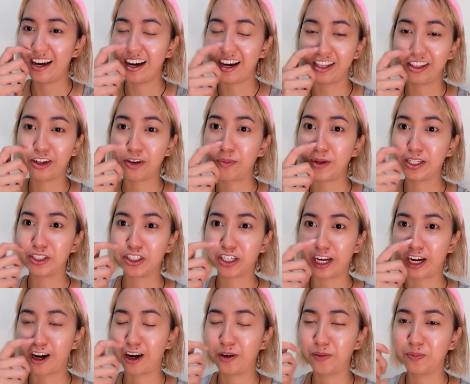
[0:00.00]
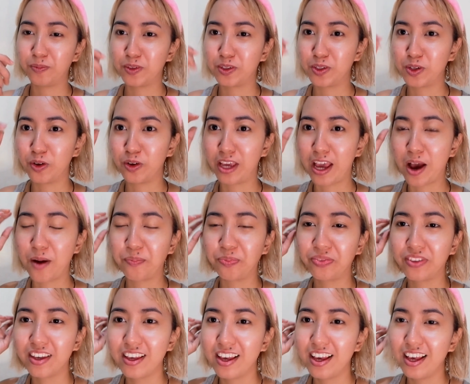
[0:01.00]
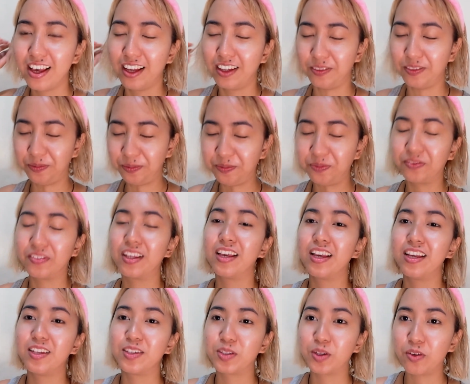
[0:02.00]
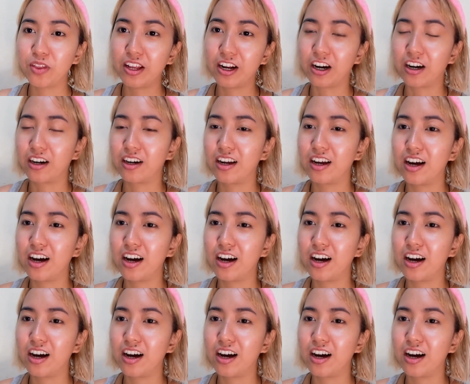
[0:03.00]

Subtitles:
under my chair. So yeah. So there.